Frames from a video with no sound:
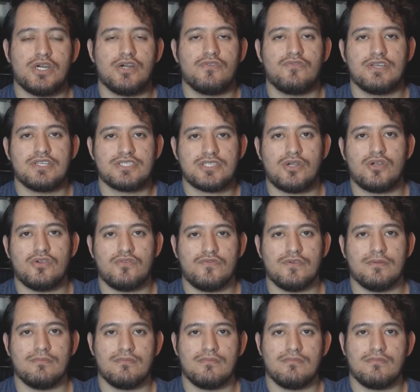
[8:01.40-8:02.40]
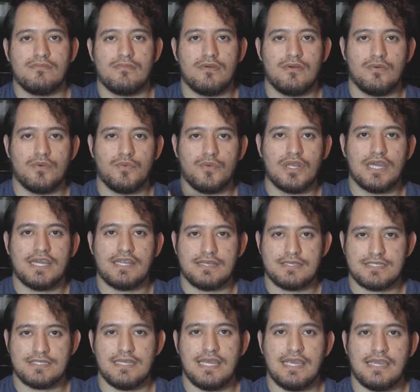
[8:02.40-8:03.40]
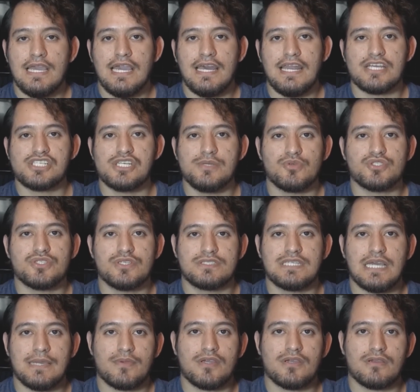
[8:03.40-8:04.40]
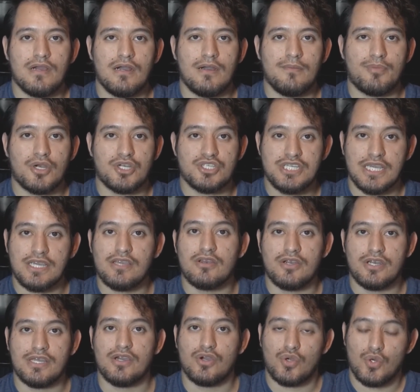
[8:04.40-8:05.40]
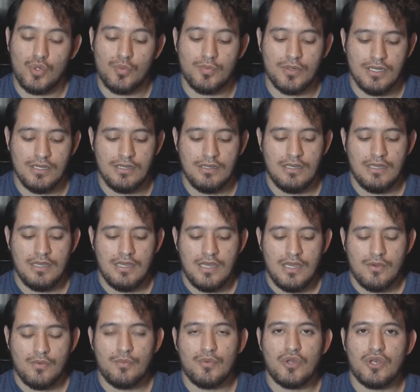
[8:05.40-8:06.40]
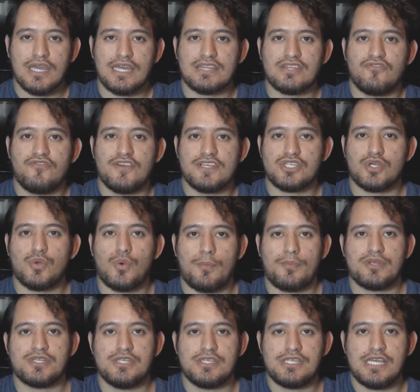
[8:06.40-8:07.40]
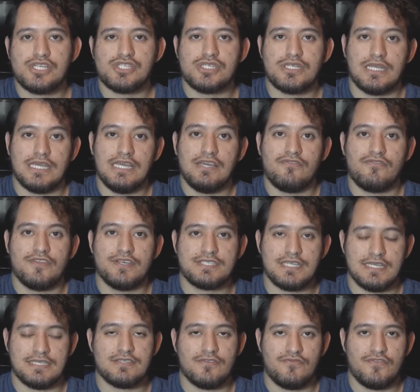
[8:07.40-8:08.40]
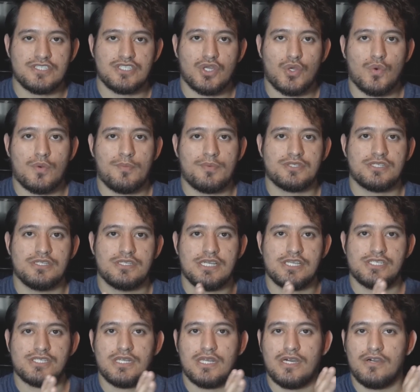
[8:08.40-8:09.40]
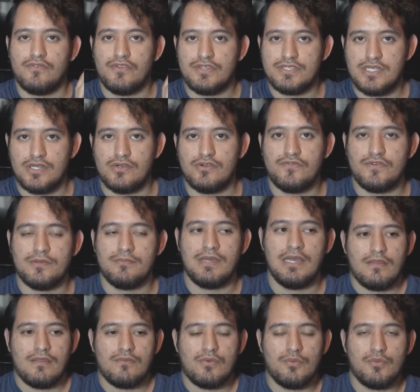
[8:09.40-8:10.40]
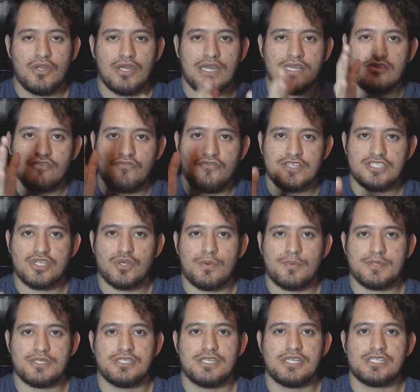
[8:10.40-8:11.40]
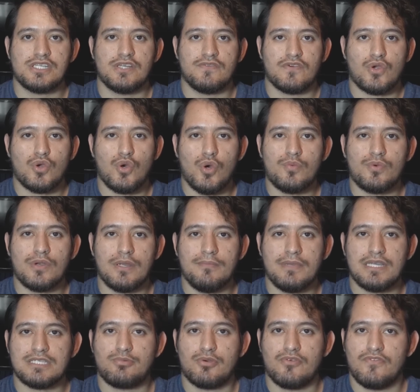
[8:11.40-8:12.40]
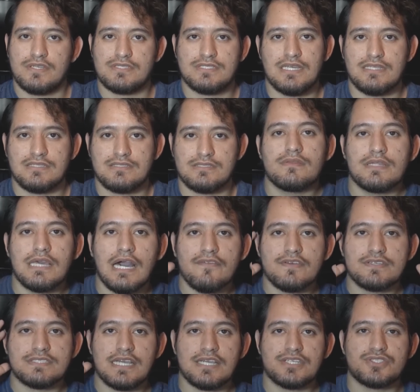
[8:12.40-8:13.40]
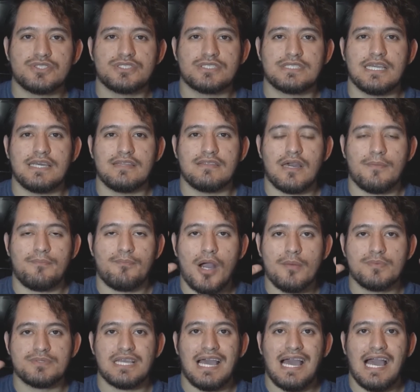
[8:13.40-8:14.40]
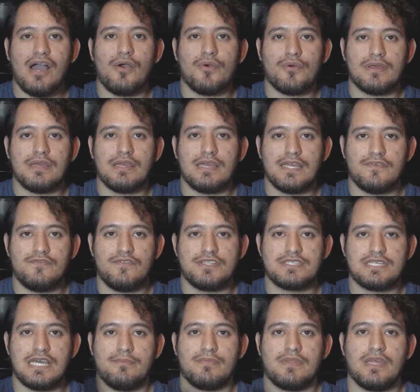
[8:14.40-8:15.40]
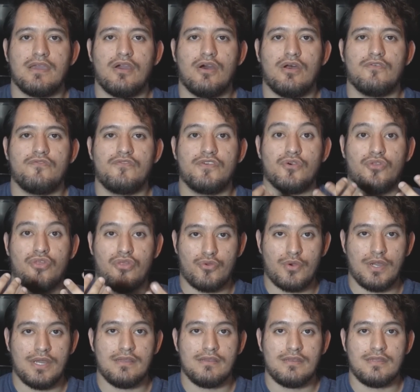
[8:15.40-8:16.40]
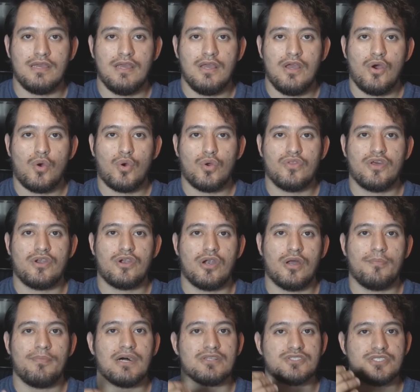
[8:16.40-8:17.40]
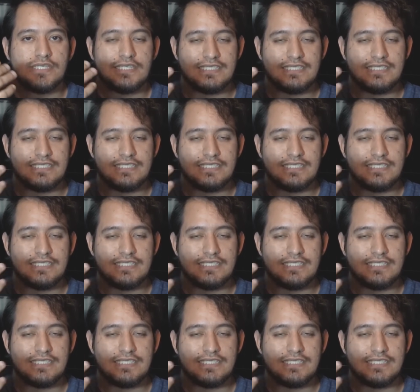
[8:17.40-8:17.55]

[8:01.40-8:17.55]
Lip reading: of the seraphim. When we look at a snake, and actually most of the time particularly a cobra, when we look at the physical representation, if this is a physical representation of the seraphim, when we look at the physical representation of a cobra, it makes perfect sense. They have this extra skin that pops out every time they feel threatened or they're about to